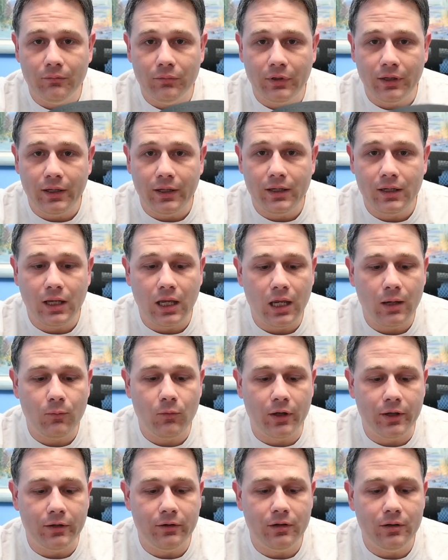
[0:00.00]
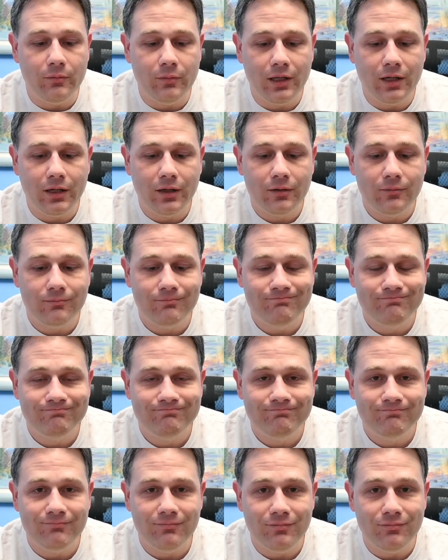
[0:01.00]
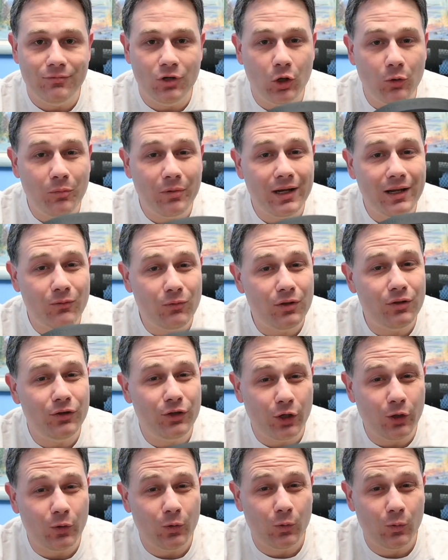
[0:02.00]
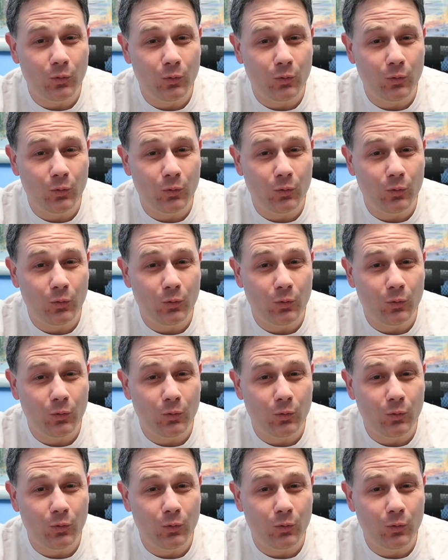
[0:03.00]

play a game while you're in a meeting, nobody will know.